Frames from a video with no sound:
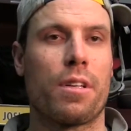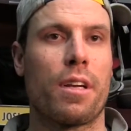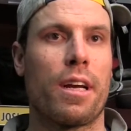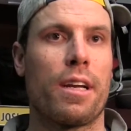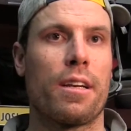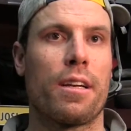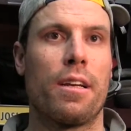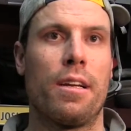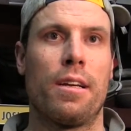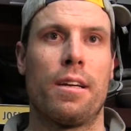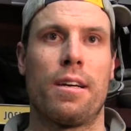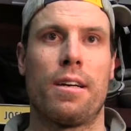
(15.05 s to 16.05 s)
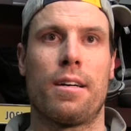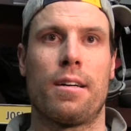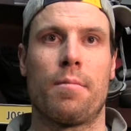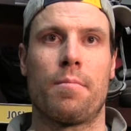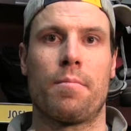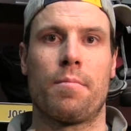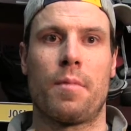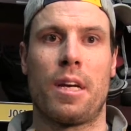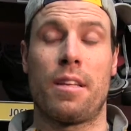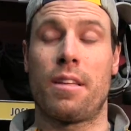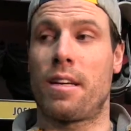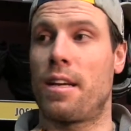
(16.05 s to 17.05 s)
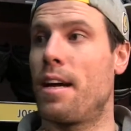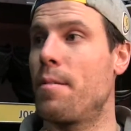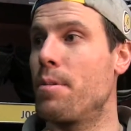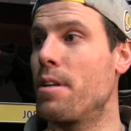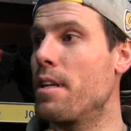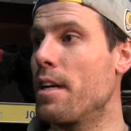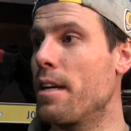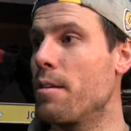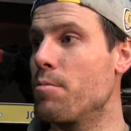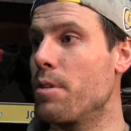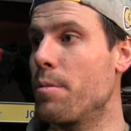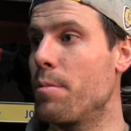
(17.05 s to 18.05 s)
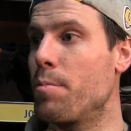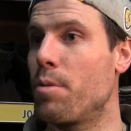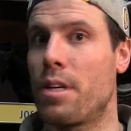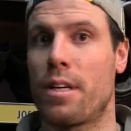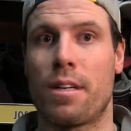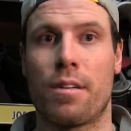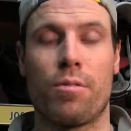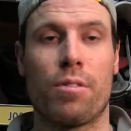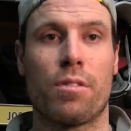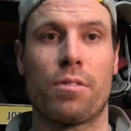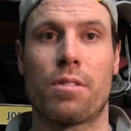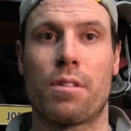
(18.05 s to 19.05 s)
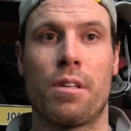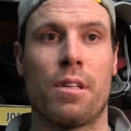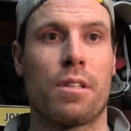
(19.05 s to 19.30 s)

tonight, and um, anything can happen in 10 games. We could be playing who knows.